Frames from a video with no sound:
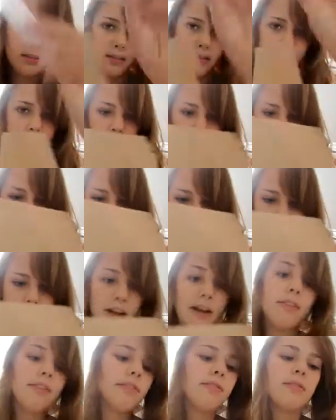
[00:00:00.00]
this
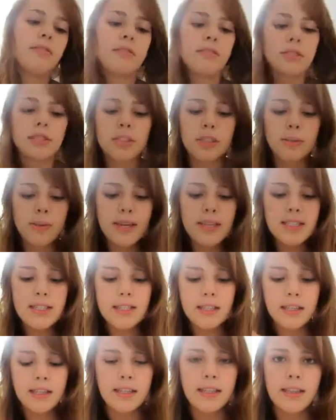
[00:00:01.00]
stuff. So
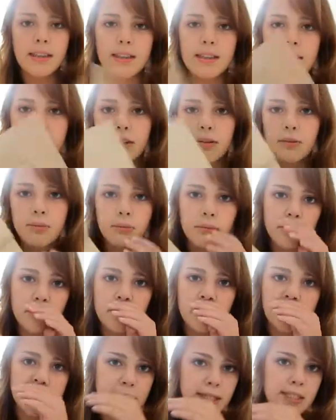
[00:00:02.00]
basically,
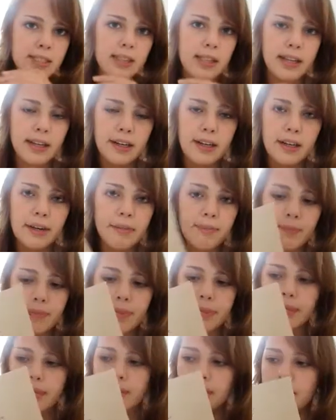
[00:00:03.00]
you get this letter
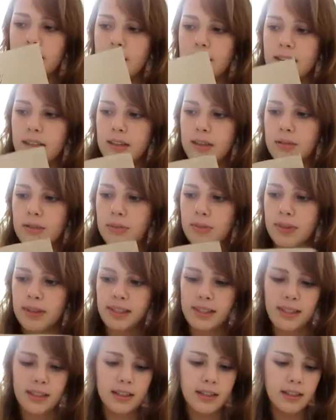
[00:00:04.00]
that goes
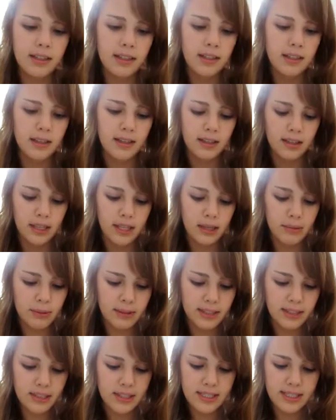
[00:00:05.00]
with it. And
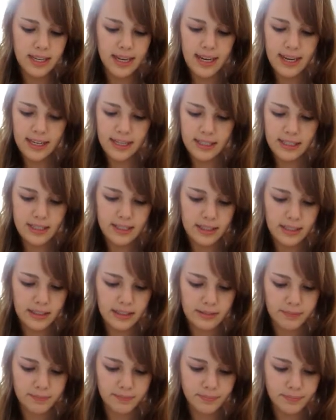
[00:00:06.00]
what they're saying is,
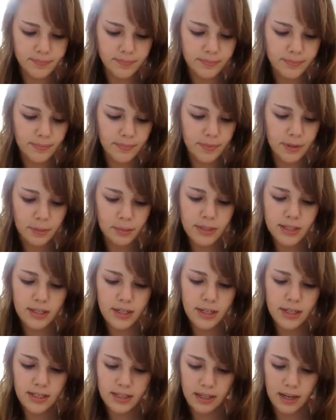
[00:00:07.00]
we
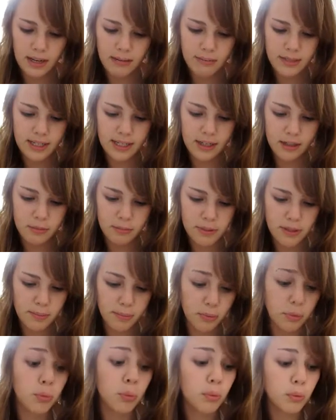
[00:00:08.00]
started Tom's to help
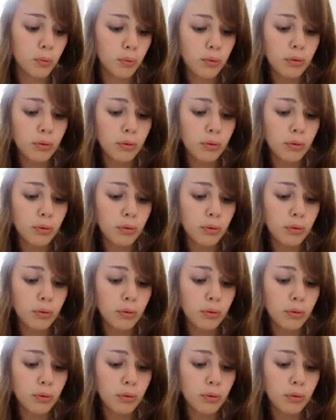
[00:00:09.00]
people